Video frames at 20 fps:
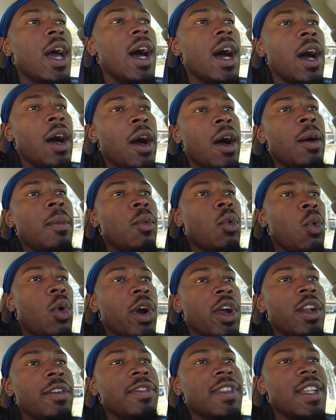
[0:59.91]
Um,
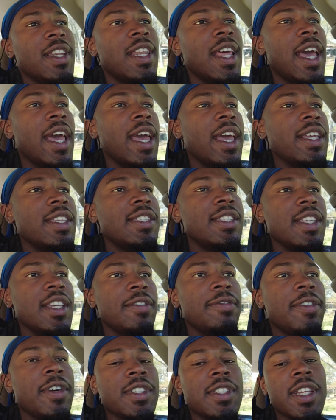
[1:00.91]
word of the day
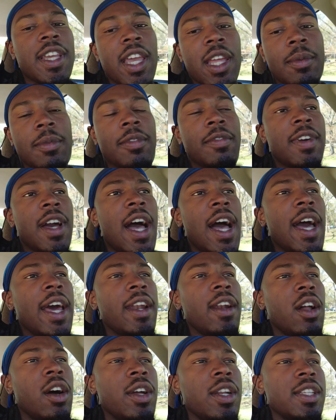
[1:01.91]
seek first the kingdom of God,
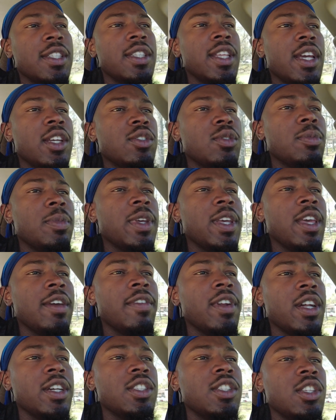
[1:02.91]
and all these things will be
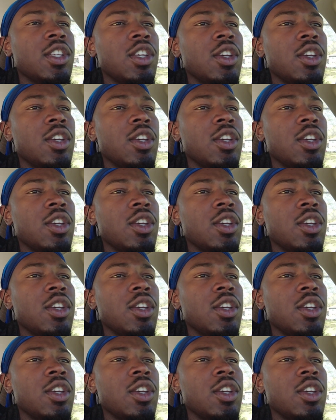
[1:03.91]
given unto